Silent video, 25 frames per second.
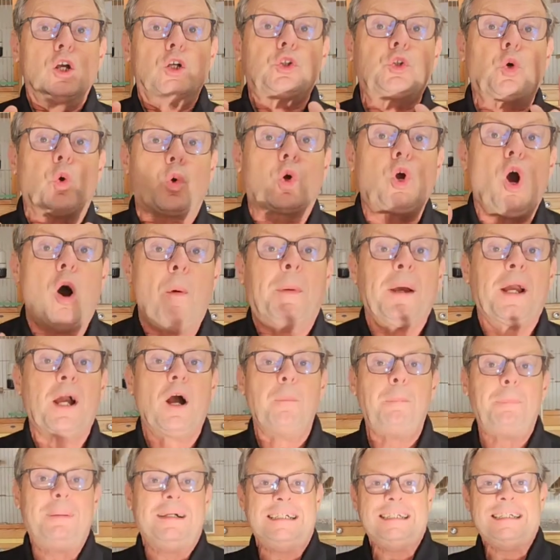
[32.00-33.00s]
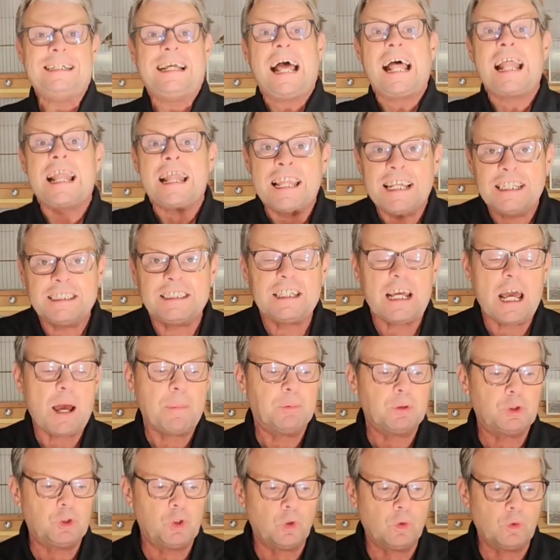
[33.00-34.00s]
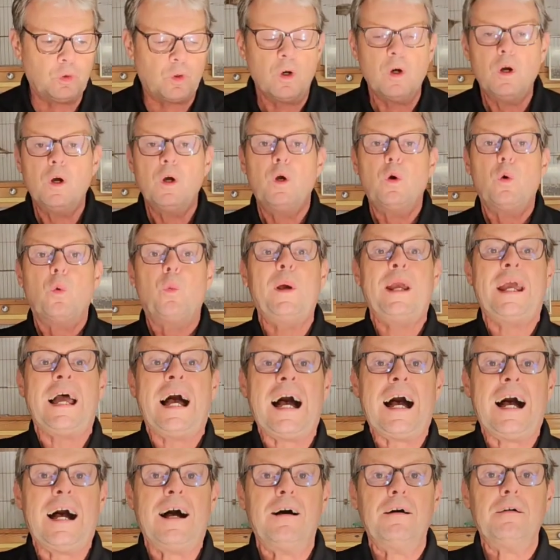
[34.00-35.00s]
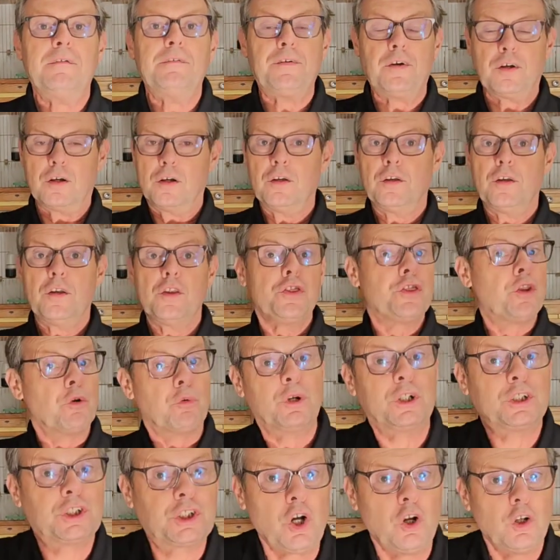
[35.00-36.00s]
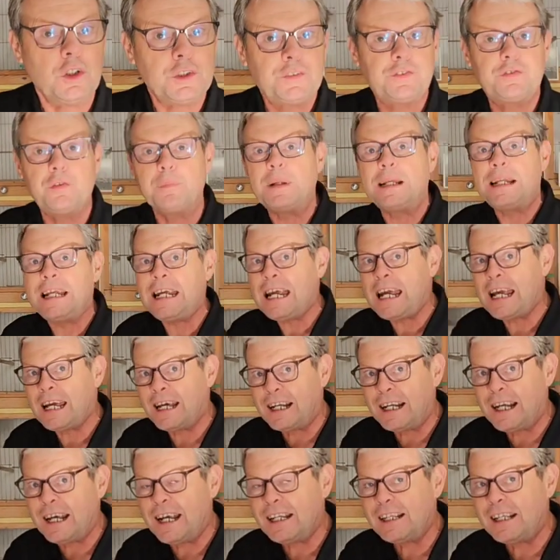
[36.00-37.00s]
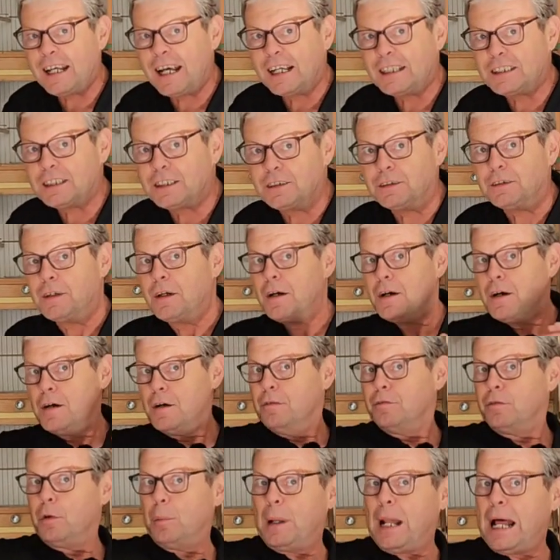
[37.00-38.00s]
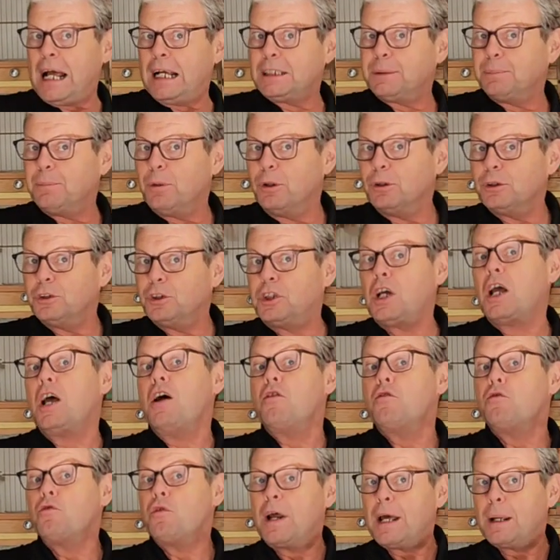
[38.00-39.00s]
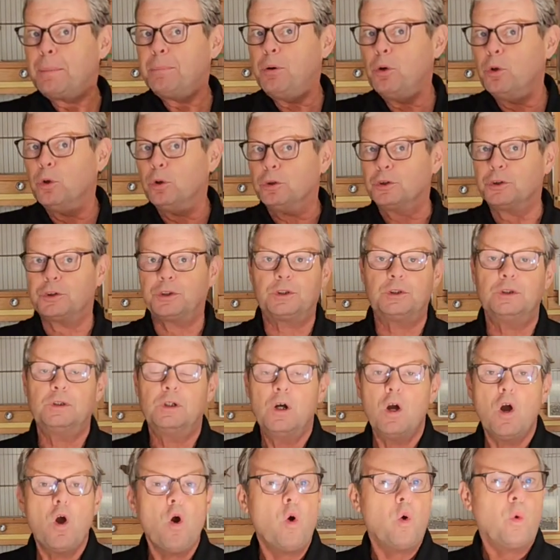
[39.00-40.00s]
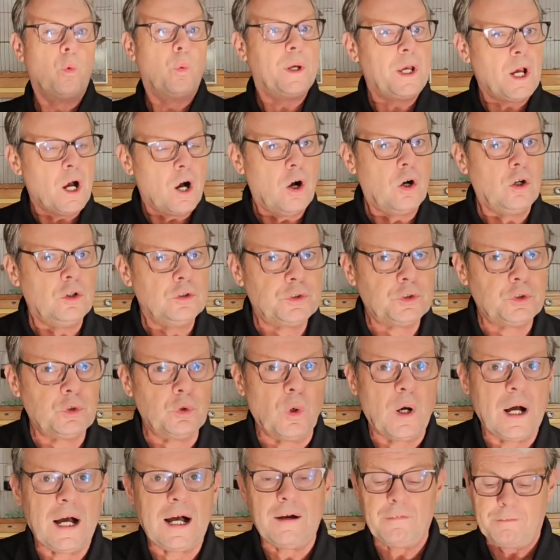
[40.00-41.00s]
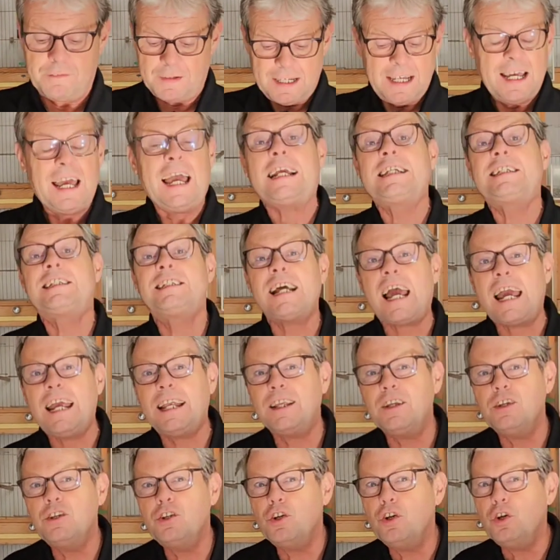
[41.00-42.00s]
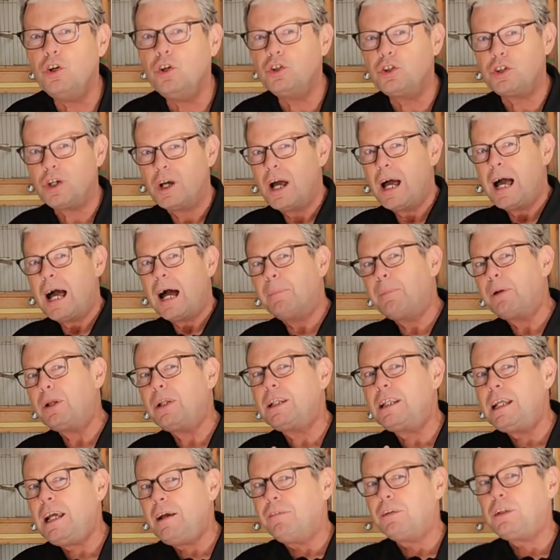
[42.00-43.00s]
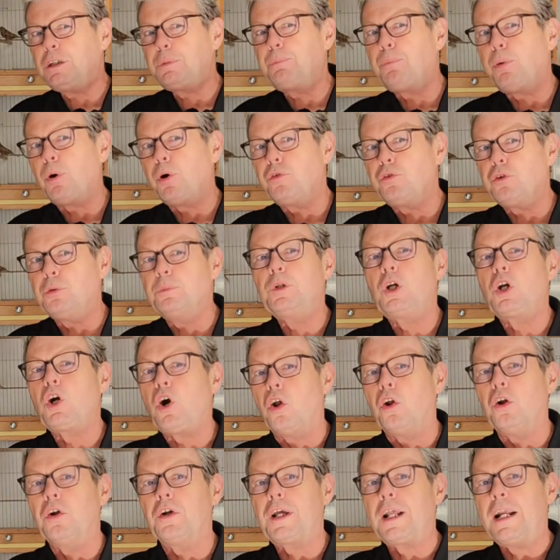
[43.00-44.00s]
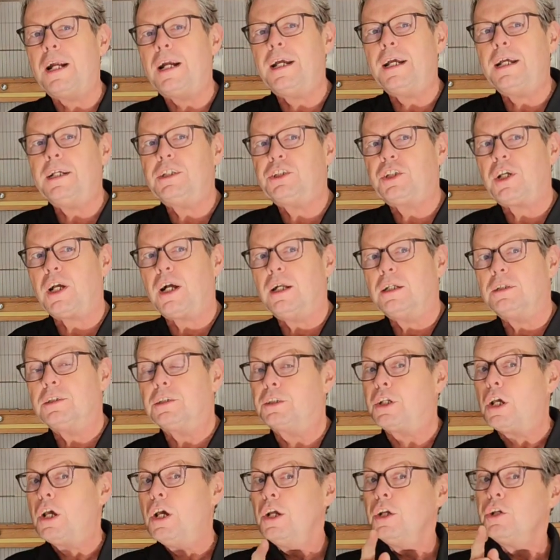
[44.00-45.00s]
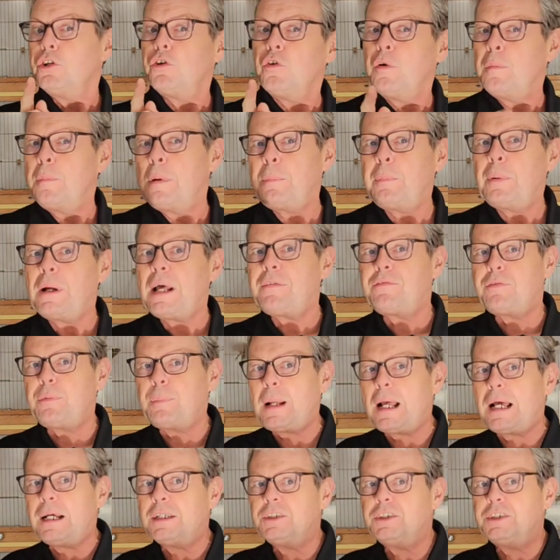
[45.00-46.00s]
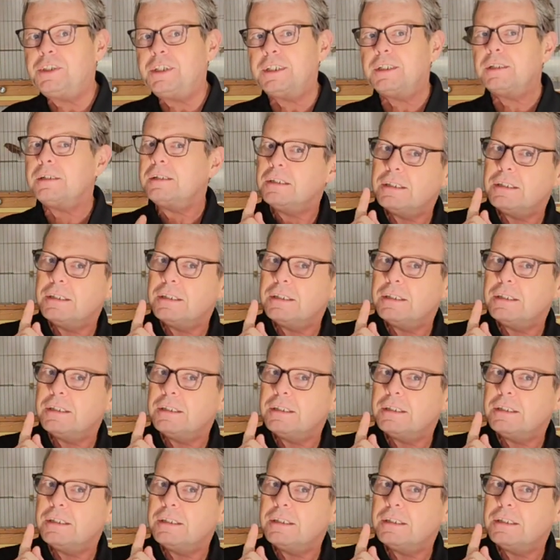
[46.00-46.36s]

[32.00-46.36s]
So coming up in this episode, we have the results from the DNA testing from last month's Redpolls. We also have exciting news about Davidsbirdroom Colour Canary Challenge. Do you remember that from last year?